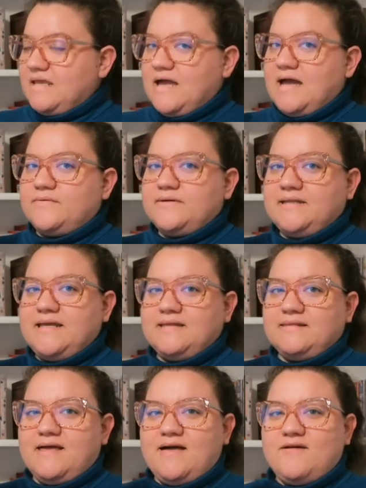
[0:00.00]
I really
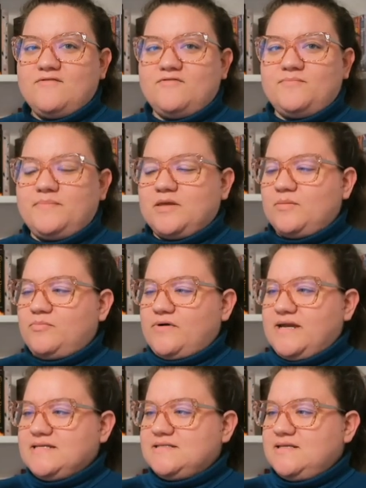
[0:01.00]
love Bill
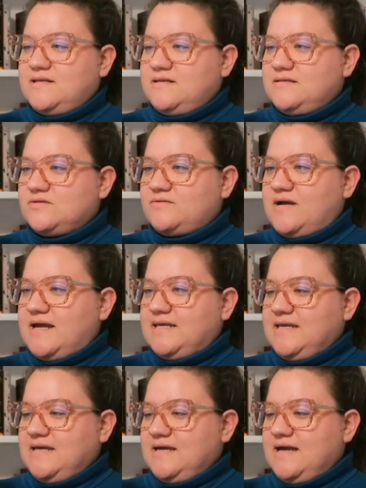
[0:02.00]
Bryson's
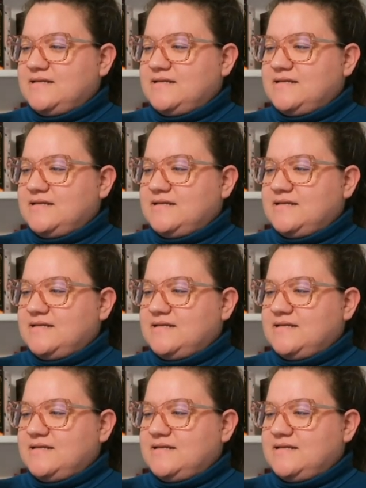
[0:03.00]
writing.